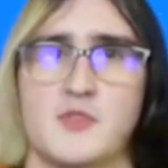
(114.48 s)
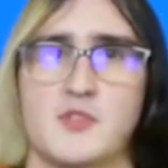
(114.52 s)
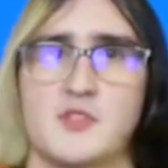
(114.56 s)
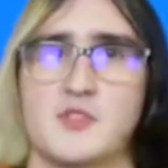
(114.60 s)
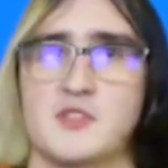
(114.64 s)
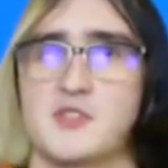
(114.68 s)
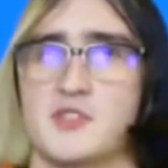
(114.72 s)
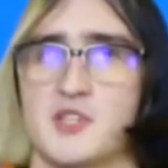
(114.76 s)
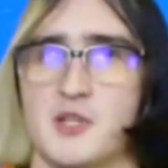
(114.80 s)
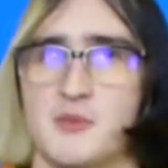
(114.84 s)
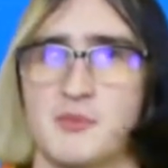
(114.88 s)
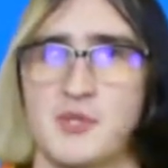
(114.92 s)

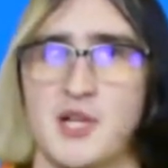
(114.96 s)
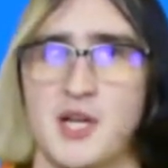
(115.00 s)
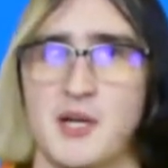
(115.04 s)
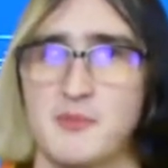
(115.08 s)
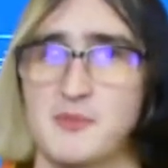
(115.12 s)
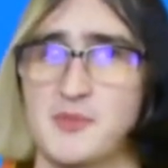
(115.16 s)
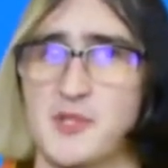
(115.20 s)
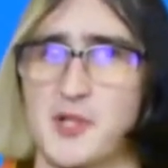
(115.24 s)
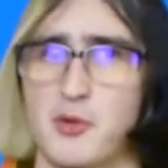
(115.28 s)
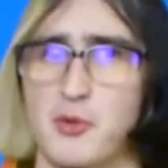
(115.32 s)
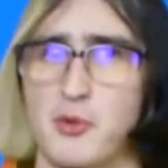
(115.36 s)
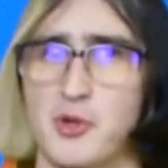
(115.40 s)

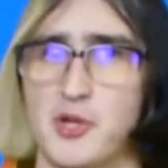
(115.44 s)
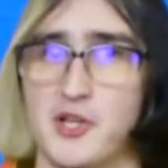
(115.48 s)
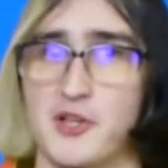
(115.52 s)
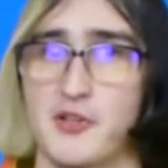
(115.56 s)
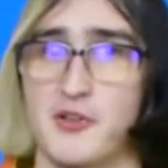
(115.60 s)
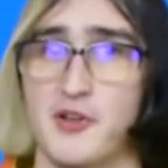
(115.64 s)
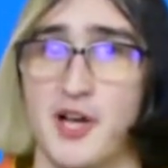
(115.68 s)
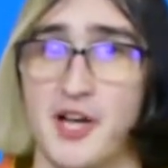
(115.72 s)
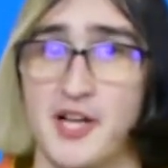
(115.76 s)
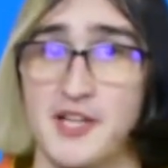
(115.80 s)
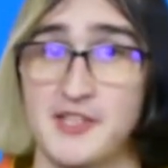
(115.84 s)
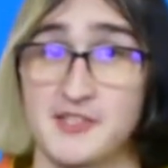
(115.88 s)
Sometimes a quick
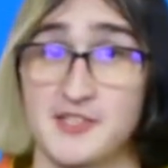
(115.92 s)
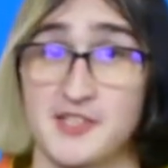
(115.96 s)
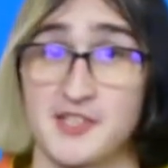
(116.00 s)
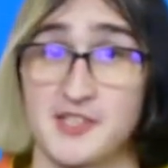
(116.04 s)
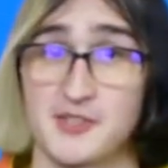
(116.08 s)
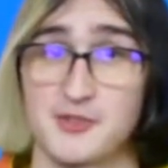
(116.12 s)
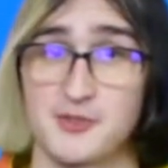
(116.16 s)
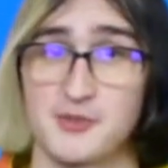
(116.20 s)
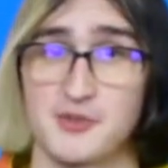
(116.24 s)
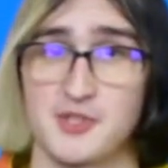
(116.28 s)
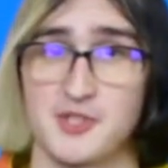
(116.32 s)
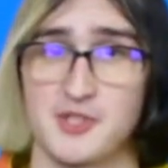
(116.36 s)
glance
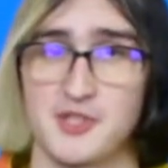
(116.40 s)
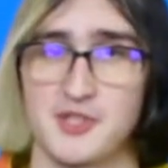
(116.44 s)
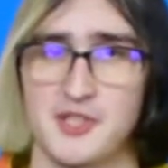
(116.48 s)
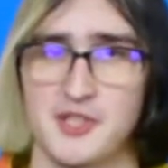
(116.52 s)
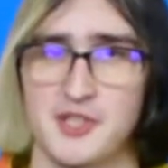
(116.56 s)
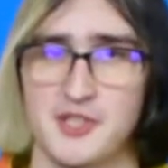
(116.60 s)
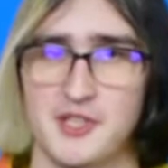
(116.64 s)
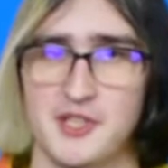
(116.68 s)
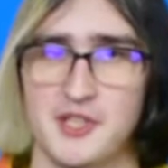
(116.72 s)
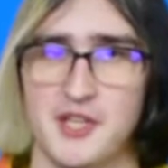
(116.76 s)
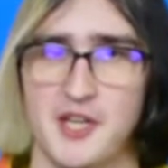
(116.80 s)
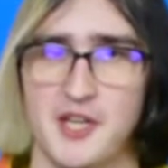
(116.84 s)
gets rid of the
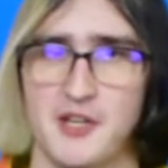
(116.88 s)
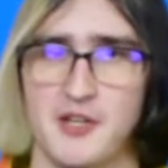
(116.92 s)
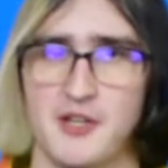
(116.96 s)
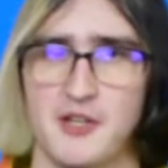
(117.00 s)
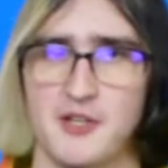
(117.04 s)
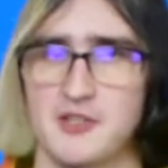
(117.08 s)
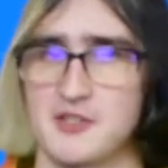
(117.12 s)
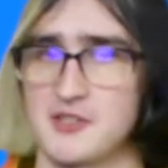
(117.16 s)
indicator,